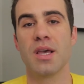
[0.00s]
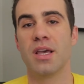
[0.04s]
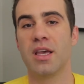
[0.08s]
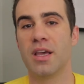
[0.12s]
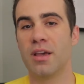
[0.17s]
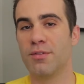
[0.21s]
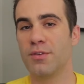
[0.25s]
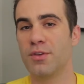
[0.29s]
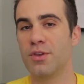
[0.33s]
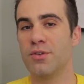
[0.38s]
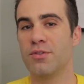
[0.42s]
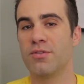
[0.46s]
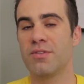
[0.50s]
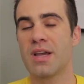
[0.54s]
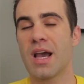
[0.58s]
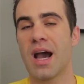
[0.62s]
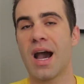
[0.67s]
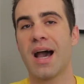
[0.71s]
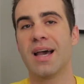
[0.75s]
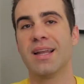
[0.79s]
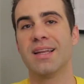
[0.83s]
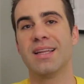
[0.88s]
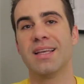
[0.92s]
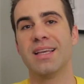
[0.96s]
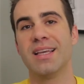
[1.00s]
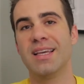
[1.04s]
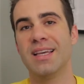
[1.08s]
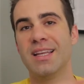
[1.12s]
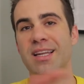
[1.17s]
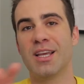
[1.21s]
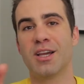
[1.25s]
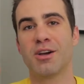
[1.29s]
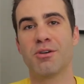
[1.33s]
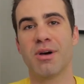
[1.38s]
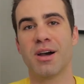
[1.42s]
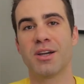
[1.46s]
If you've got
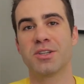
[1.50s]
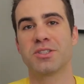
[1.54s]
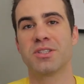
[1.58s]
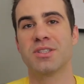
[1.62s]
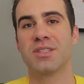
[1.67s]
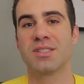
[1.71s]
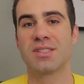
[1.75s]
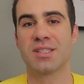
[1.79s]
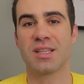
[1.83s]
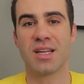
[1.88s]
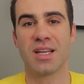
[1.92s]
any questions,